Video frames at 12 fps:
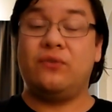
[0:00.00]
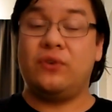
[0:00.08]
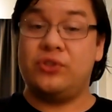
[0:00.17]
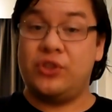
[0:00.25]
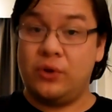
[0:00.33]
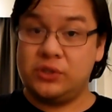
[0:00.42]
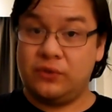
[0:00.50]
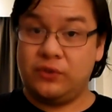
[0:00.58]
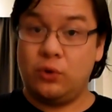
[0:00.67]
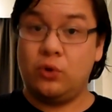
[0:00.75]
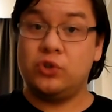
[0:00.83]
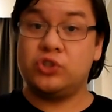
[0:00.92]
And for those
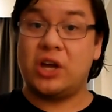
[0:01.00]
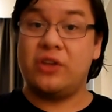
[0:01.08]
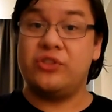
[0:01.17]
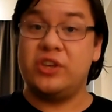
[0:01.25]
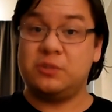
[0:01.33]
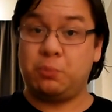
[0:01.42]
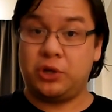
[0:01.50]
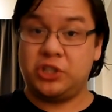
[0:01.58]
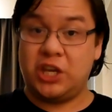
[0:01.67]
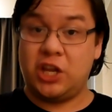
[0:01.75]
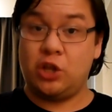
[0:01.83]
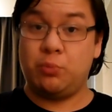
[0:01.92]
of you who saw this
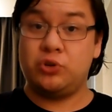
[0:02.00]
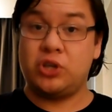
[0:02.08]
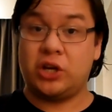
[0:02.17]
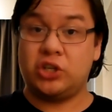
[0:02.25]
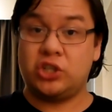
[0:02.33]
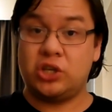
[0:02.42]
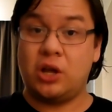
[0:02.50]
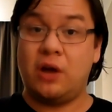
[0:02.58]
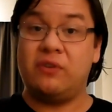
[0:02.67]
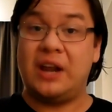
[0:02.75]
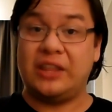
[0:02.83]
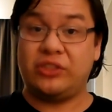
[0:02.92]
particular production
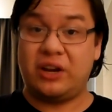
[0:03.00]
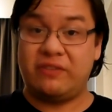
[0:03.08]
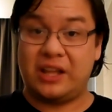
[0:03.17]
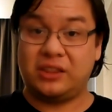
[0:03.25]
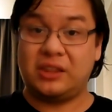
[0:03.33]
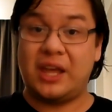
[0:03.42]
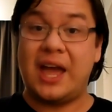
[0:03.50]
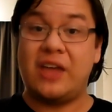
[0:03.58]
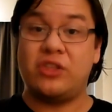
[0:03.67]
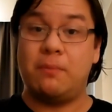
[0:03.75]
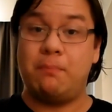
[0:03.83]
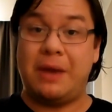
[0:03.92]
of La Traviata
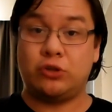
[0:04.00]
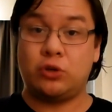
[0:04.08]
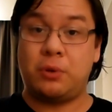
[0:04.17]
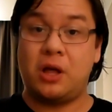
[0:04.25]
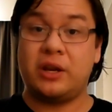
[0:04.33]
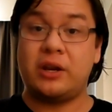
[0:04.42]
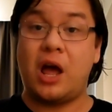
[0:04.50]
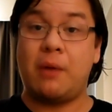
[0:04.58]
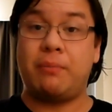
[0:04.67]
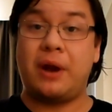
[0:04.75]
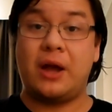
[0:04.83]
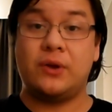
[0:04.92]
at the Metropolitan
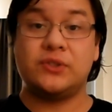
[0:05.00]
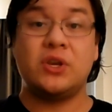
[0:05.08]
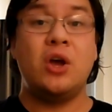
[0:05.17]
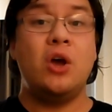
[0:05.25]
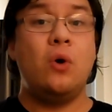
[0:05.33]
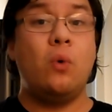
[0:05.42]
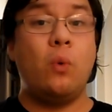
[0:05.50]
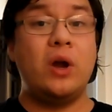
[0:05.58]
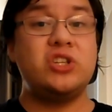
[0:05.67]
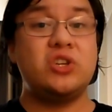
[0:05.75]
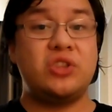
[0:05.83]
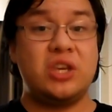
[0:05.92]
Opera House,
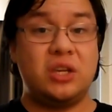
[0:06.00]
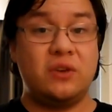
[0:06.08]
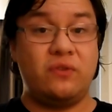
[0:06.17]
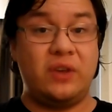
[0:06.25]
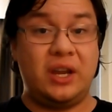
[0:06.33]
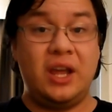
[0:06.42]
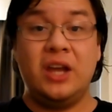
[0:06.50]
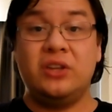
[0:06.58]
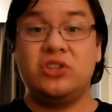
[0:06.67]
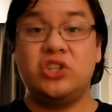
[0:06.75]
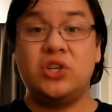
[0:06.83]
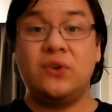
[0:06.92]
what did you think of it?
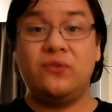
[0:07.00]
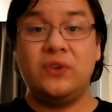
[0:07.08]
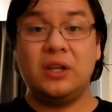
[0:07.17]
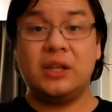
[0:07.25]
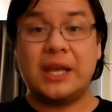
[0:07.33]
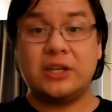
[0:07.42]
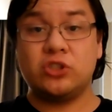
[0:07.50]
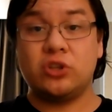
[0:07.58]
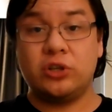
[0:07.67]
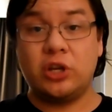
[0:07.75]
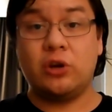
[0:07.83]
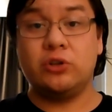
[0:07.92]
Did you feel like
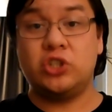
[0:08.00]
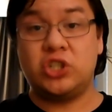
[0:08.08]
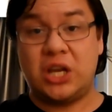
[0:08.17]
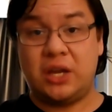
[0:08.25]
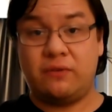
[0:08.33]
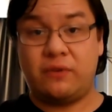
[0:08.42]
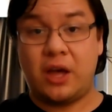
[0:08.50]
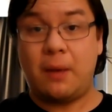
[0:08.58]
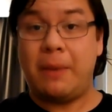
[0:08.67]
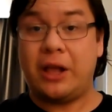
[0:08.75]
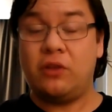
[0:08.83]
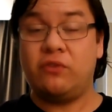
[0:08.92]
Sonya
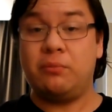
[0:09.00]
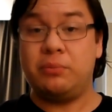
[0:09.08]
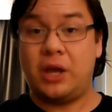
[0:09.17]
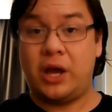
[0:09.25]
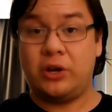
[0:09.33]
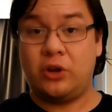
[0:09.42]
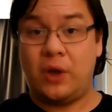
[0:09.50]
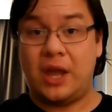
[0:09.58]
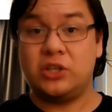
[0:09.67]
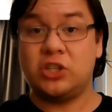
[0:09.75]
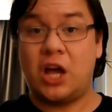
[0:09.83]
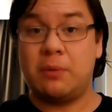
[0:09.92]
Yoncheva, Michael Fabiano,
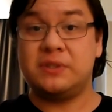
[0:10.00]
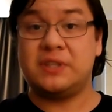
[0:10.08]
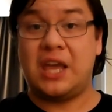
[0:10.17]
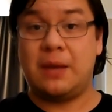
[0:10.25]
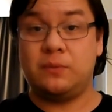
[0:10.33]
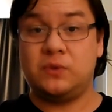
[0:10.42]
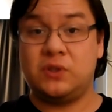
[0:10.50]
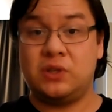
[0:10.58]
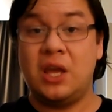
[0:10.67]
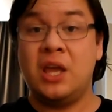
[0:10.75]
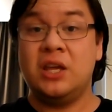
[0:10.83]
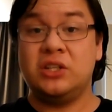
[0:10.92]
and Thomas
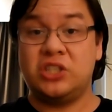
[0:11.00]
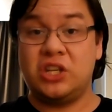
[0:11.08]
Hampson